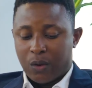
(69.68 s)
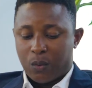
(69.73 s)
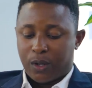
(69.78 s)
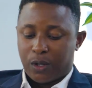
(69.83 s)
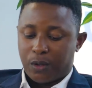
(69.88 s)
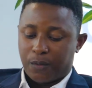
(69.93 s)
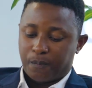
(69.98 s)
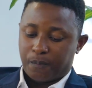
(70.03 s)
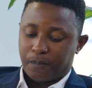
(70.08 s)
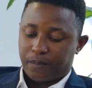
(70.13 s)

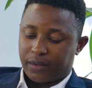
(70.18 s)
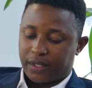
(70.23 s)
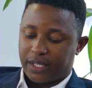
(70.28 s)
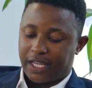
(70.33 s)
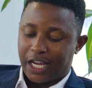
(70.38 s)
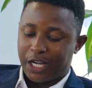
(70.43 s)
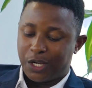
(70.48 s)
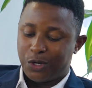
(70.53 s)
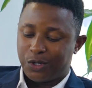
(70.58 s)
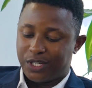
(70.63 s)
Well,
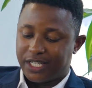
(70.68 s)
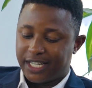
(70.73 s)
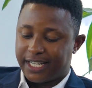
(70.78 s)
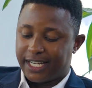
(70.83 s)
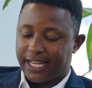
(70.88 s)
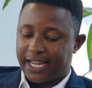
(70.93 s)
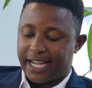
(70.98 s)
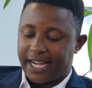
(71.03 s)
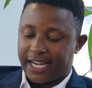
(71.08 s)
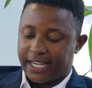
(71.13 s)
can you
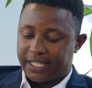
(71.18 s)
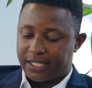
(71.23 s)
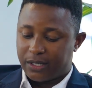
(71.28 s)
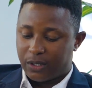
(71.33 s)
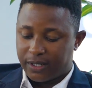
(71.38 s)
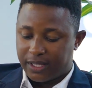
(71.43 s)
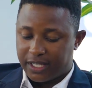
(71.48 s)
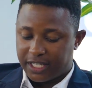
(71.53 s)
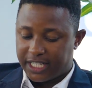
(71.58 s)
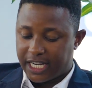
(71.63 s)
shed light
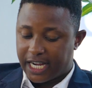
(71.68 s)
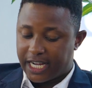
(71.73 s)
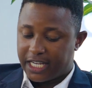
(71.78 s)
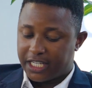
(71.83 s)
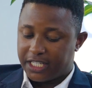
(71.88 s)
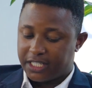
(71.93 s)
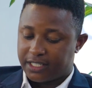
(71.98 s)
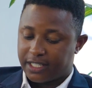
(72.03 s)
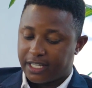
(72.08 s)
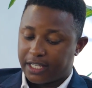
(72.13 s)
on the
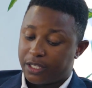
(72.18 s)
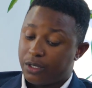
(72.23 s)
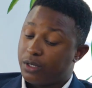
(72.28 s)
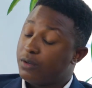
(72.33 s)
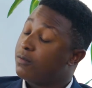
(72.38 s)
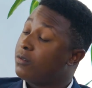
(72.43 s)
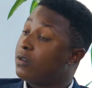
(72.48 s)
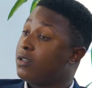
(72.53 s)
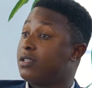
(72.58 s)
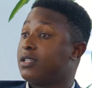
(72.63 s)
challenges that the
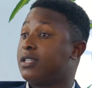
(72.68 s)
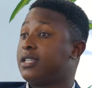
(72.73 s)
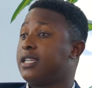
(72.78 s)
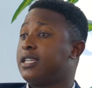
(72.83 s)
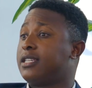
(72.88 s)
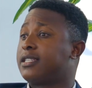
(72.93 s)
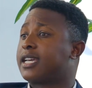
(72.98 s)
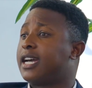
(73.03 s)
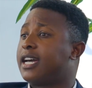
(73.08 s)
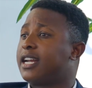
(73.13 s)
university
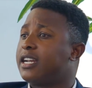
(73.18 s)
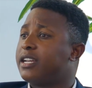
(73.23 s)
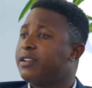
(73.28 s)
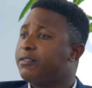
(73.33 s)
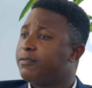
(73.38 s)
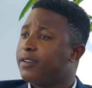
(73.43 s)
is currently